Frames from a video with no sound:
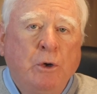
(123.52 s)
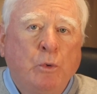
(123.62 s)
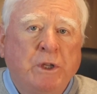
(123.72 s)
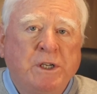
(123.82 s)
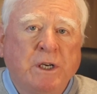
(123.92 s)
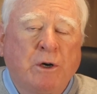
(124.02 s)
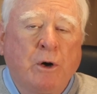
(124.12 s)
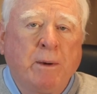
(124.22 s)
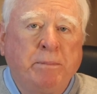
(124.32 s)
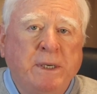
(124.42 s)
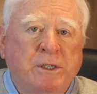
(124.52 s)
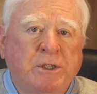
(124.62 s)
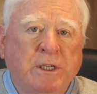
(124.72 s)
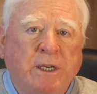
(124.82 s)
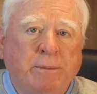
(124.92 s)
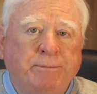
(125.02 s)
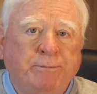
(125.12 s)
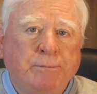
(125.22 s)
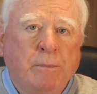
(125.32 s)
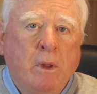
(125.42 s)
with the ticker MPC.
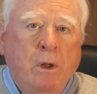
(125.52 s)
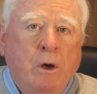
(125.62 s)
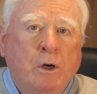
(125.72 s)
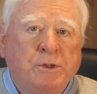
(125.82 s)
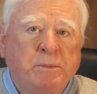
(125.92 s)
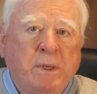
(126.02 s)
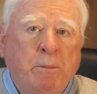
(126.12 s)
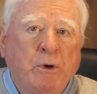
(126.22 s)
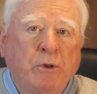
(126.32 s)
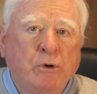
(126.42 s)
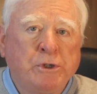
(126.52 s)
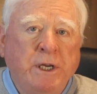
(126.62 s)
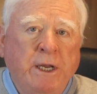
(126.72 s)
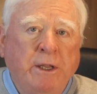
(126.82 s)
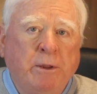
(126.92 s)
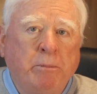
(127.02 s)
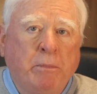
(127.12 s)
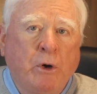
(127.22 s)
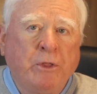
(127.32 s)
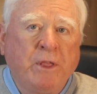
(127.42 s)
On September 13th,
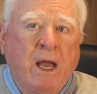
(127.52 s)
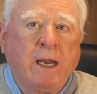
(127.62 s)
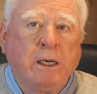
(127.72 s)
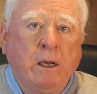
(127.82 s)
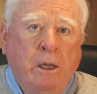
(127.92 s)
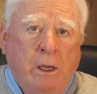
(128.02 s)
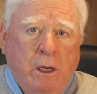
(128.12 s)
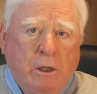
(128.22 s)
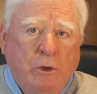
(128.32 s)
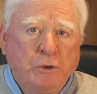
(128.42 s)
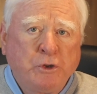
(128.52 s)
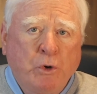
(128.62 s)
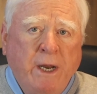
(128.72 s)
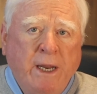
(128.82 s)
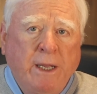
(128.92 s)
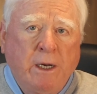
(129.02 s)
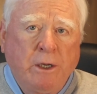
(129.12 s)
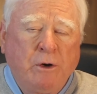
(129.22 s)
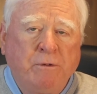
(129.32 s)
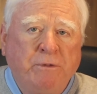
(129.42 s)
Marathon closed trading at
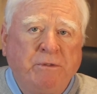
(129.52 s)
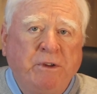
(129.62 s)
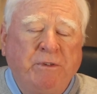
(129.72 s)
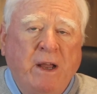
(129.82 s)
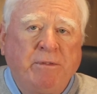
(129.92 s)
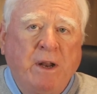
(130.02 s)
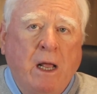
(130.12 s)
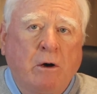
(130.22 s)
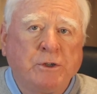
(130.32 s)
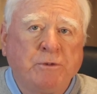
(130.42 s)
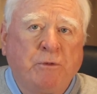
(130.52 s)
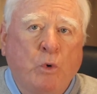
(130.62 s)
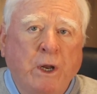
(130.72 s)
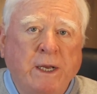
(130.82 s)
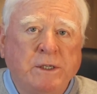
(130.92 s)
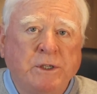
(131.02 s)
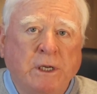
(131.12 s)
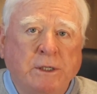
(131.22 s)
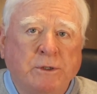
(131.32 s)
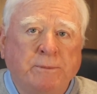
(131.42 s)

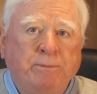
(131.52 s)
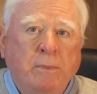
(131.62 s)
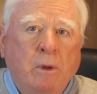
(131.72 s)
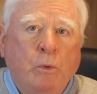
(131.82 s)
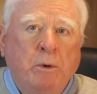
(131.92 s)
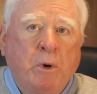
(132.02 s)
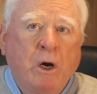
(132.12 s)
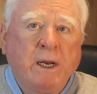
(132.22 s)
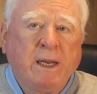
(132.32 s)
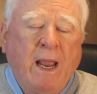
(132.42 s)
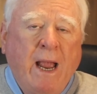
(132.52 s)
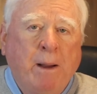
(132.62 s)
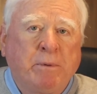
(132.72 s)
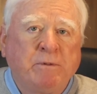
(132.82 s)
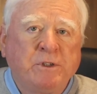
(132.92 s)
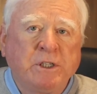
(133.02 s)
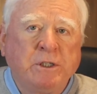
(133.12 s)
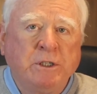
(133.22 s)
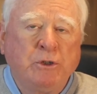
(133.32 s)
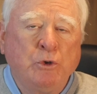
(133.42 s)
$155.48 with a market cap of
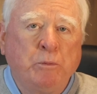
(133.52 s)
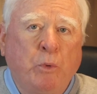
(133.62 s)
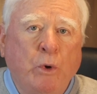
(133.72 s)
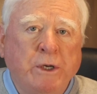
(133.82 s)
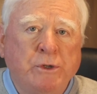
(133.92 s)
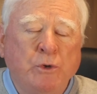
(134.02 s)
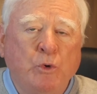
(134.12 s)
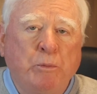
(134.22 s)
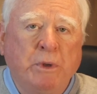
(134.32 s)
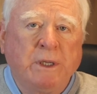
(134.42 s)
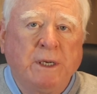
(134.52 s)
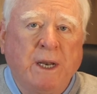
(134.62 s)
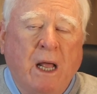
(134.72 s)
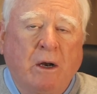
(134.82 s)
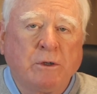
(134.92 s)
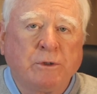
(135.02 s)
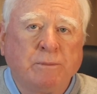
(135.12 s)
$62.2 billion. At